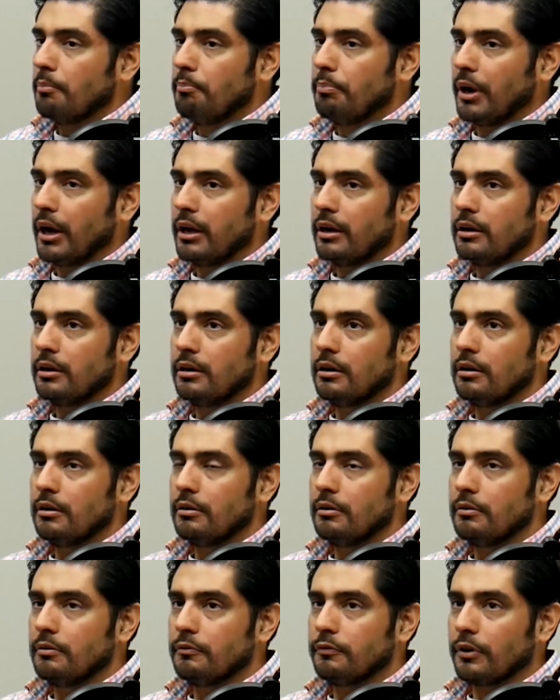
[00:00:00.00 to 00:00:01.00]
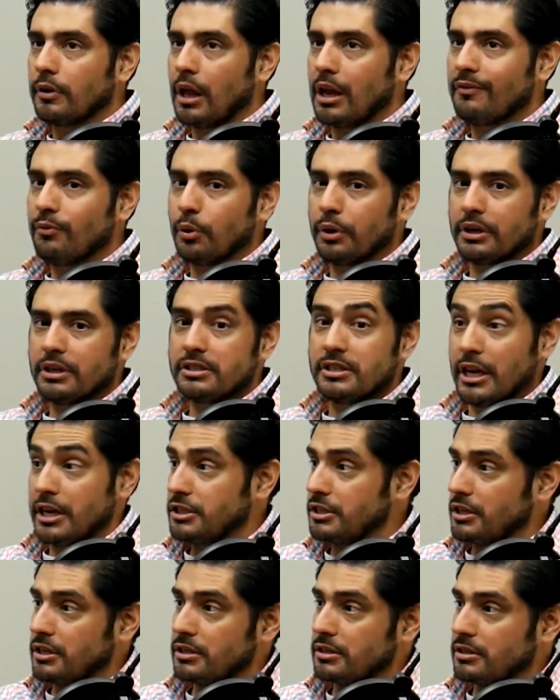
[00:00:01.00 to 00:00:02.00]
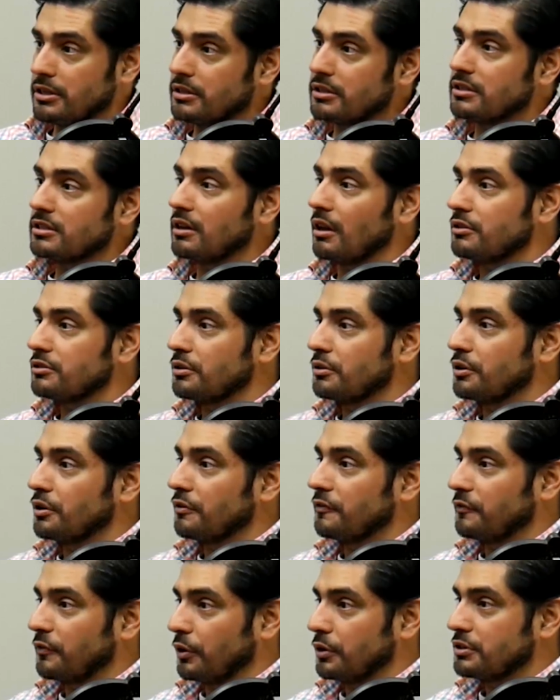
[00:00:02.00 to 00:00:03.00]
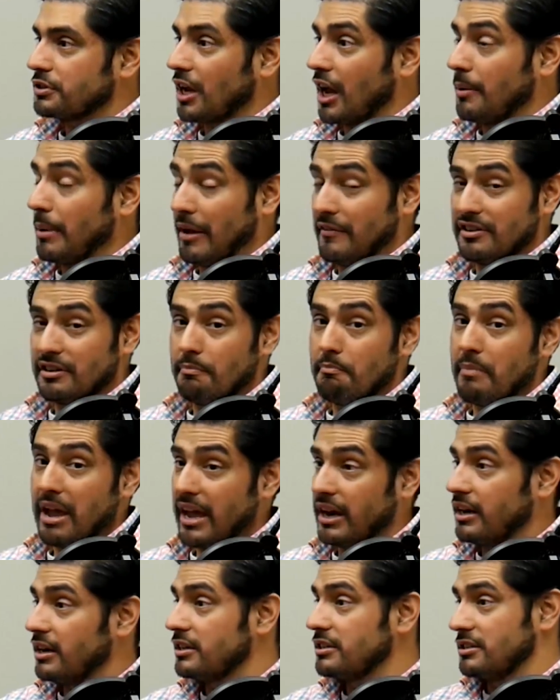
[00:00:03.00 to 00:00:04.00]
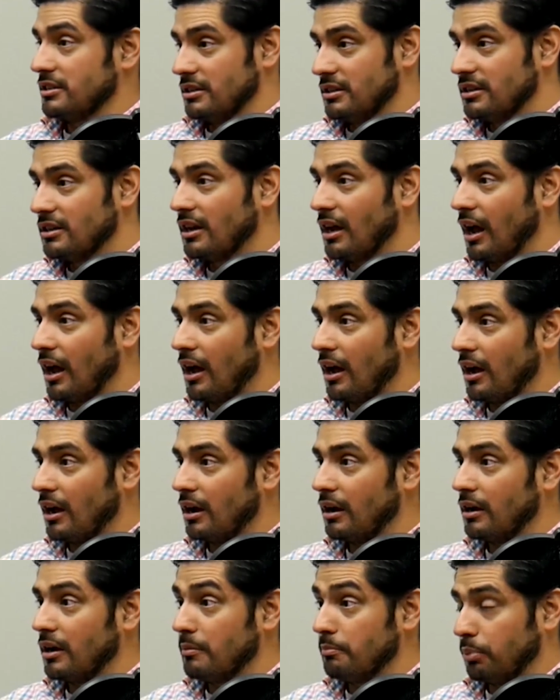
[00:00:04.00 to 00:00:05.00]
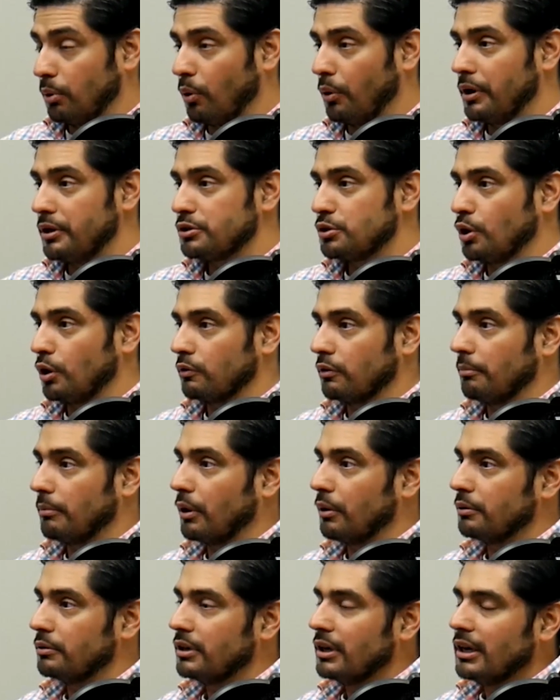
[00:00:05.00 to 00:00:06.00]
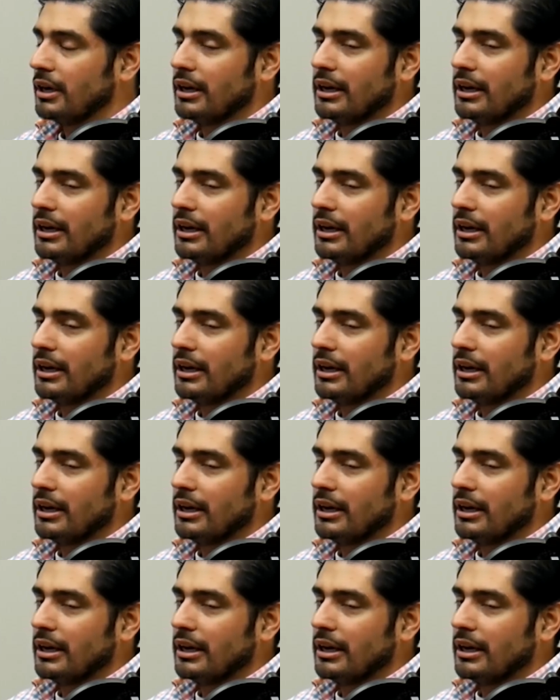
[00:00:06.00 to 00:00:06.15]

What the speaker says: But for a lot of organizations, this is also your first time having to manage employees who are remote.